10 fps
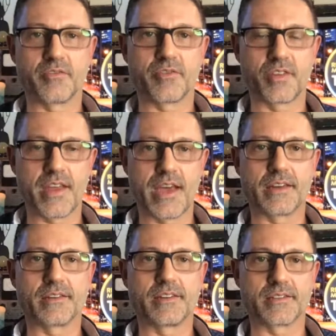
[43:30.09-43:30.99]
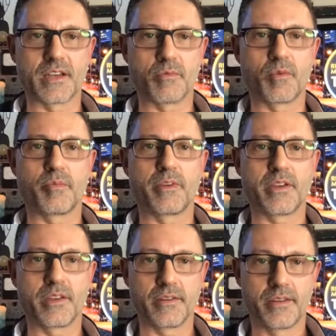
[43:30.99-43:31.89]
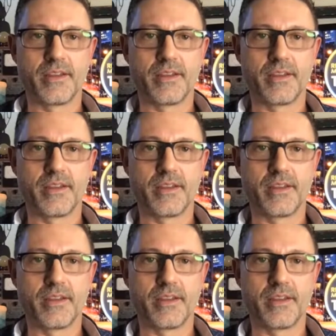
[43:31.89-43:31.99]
for that, because I will be